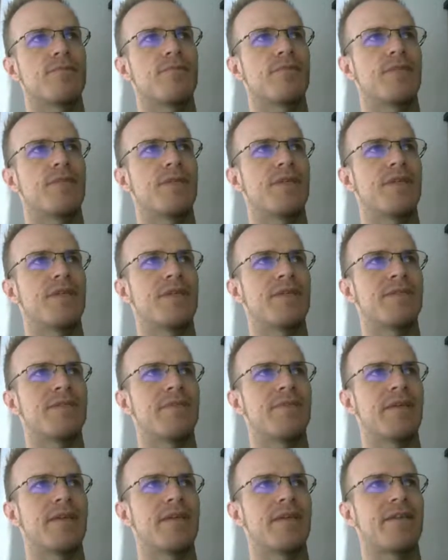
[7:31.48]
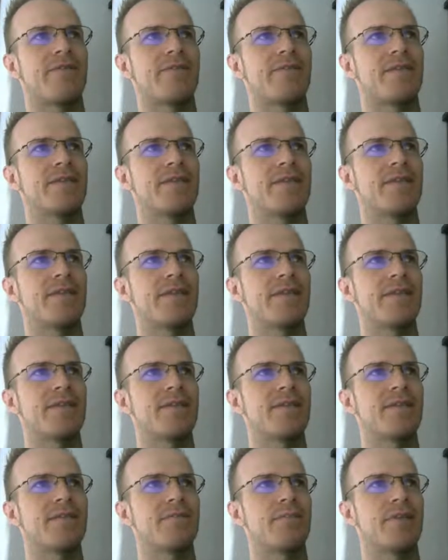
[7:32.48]
it doesn't make a difference in
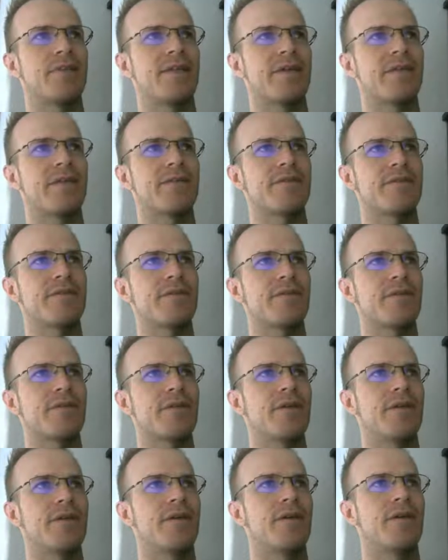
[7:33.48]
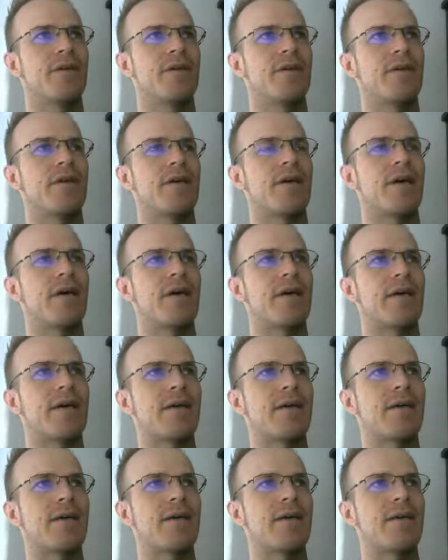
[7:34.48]
this particular sort.
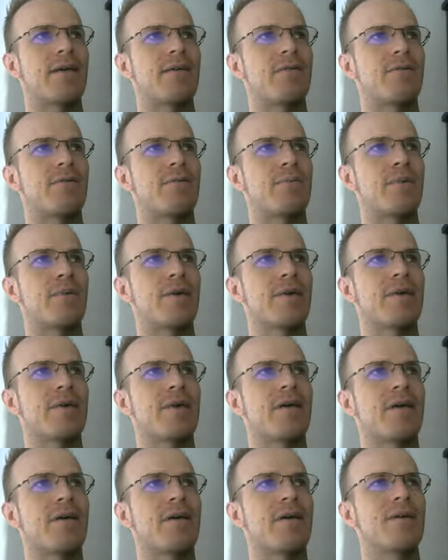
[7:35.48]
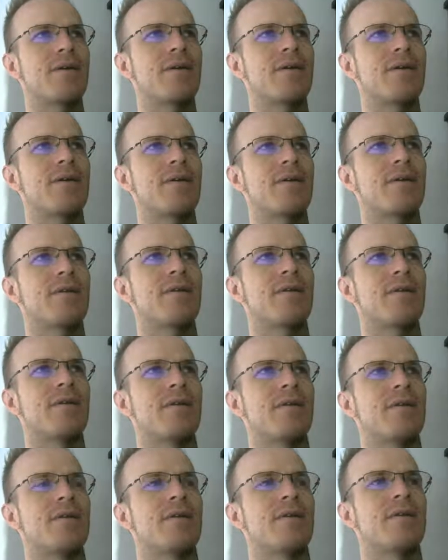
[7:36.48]
Report card,
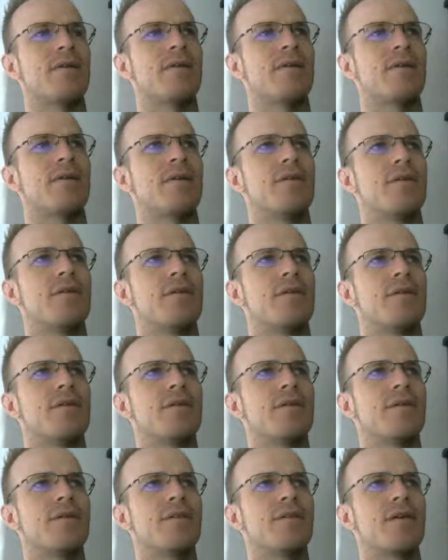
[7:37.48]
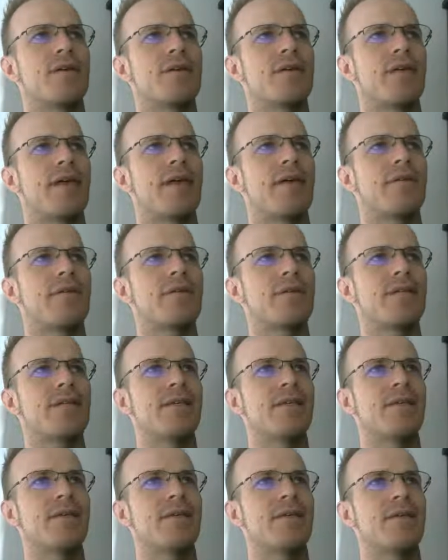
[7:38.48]
start
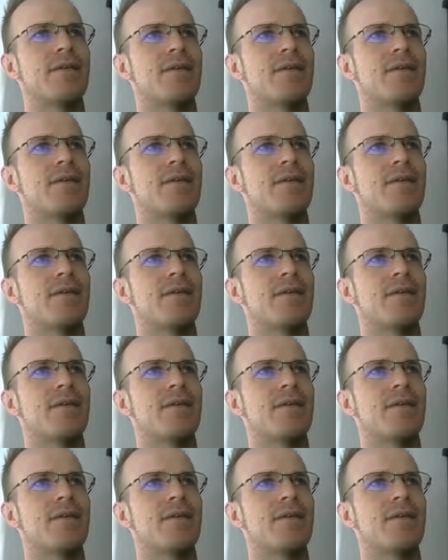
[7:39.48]
county,